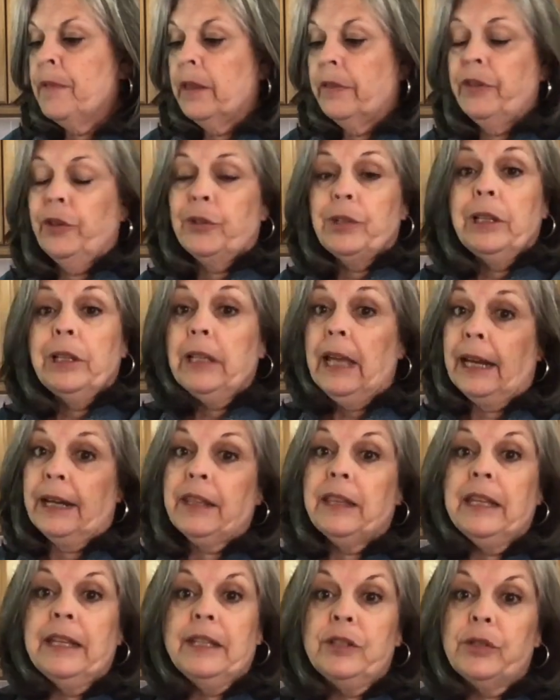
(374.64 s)
There's a lot of
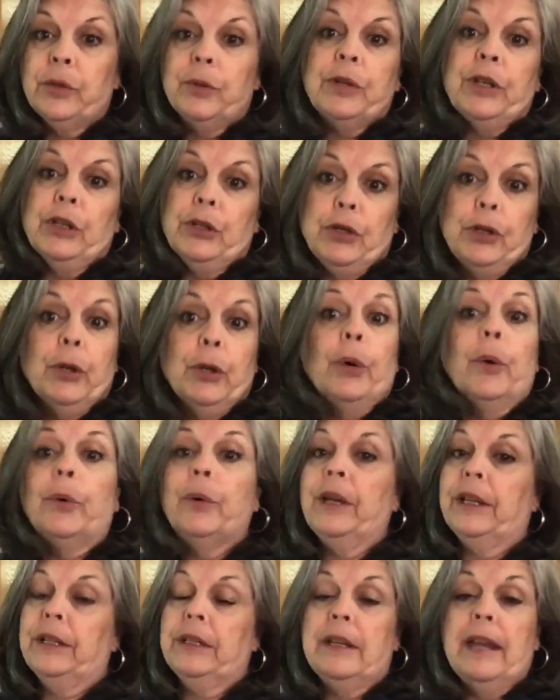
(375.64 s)
things you can do,
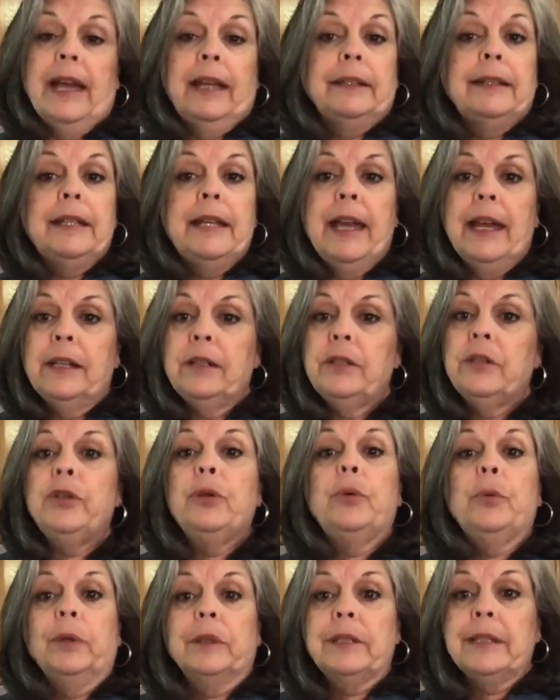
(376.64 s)
and at the end you
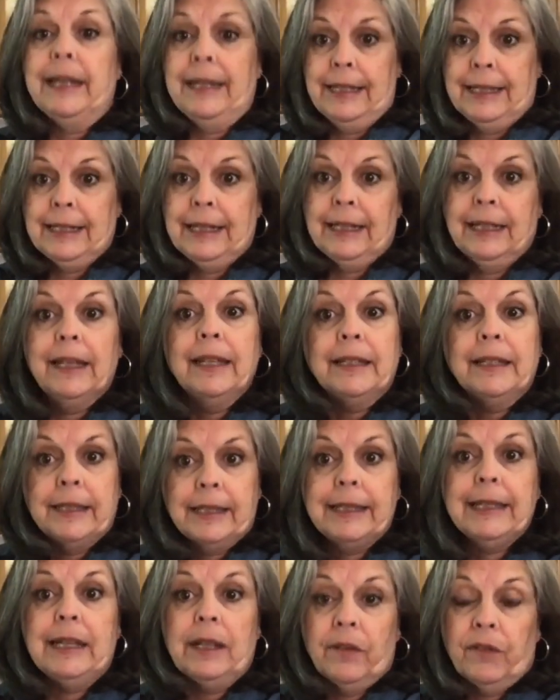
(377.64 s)
will taste it and
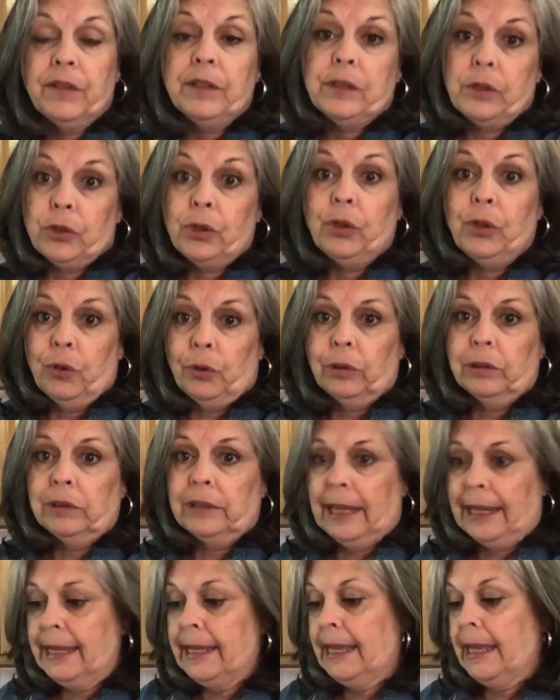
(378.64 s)
see if it's to your
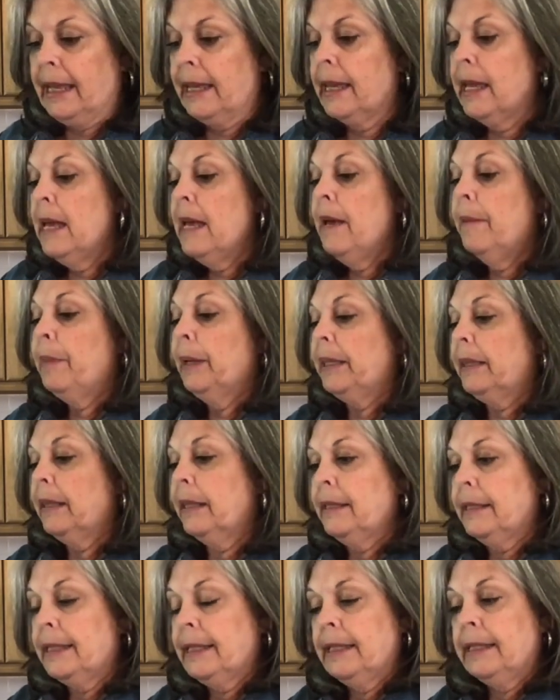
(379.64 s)
liking. But
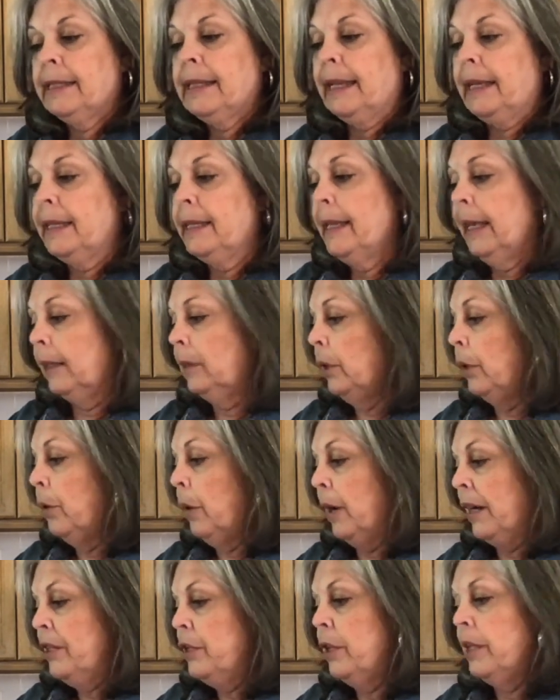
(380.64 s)
this is a yellow
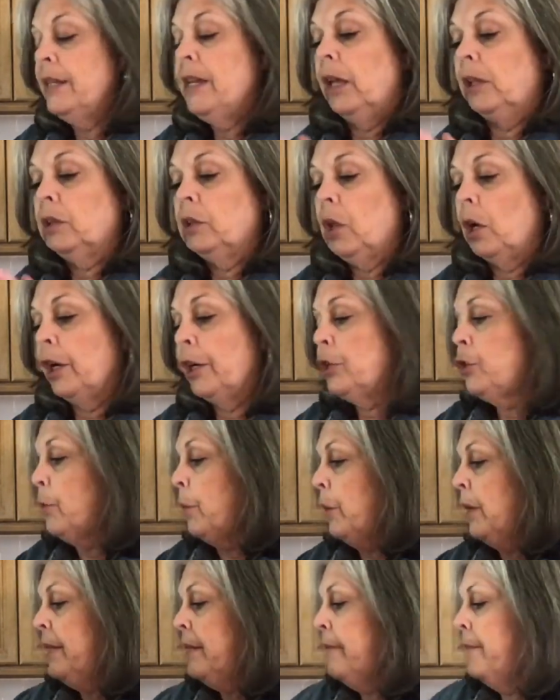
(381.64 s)
onion, a large
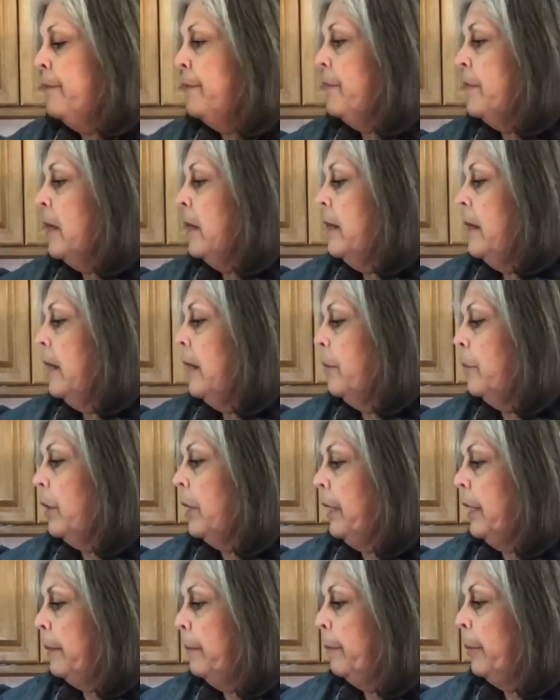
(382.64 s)
one, and we're
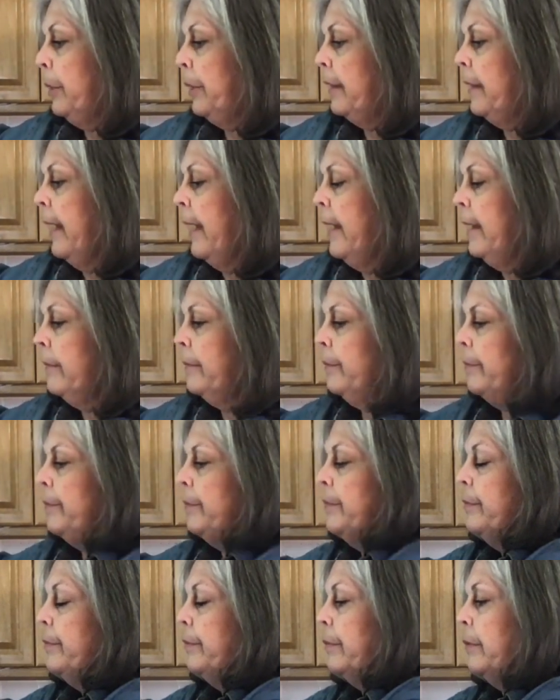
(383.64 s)
going to put that
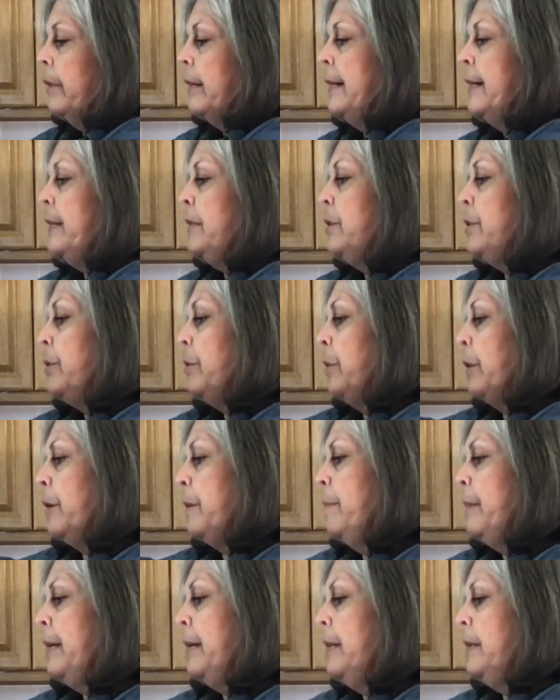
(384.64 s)
right into
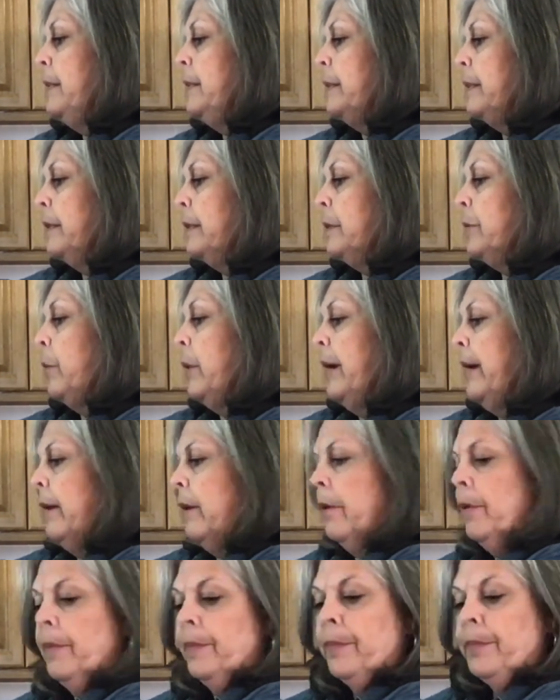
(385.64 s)
our beans as
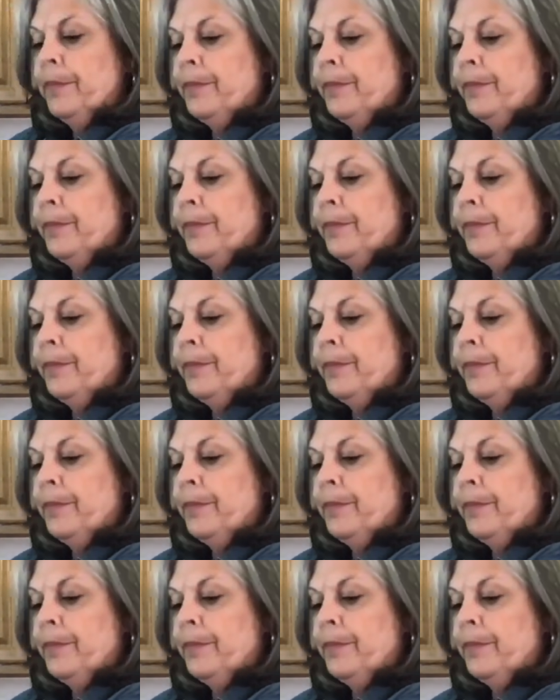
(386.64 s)
well.